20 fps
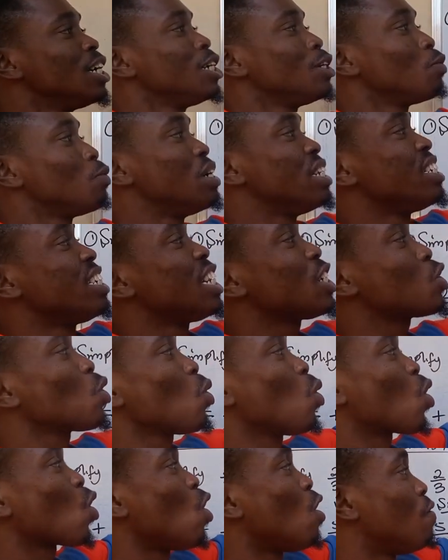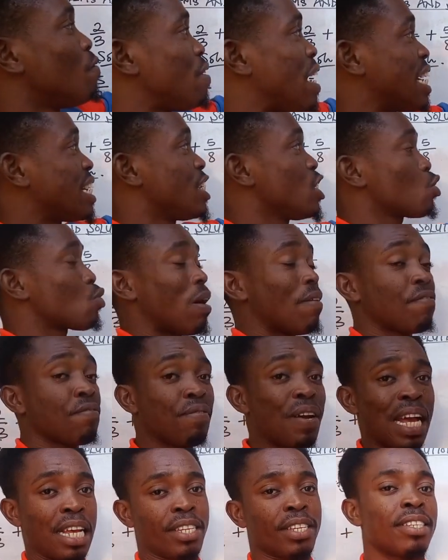we need to convert this one
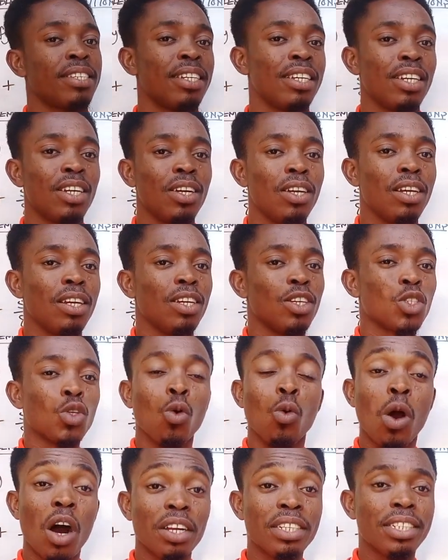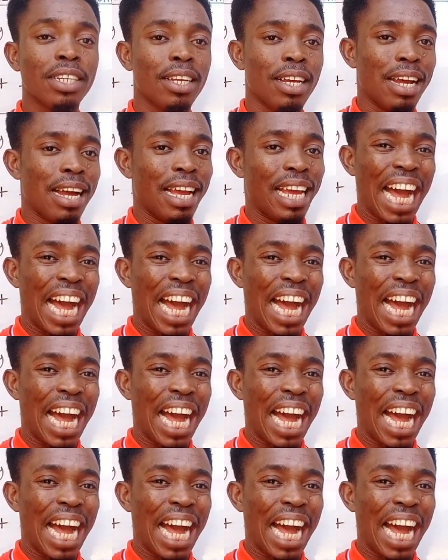first to what?